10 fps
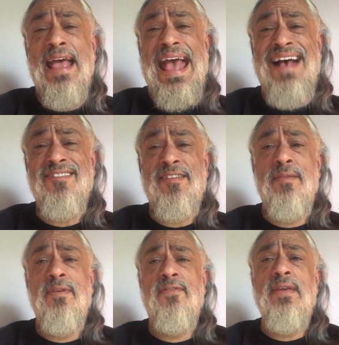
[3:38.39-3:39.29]
I asked
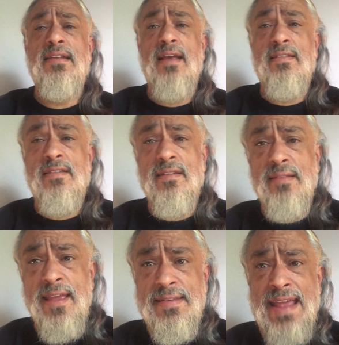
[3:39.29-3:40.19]
him if he'd like to
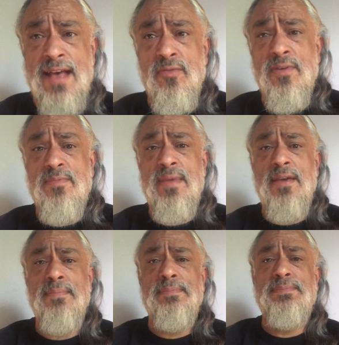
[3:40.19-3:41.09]
lay down with me.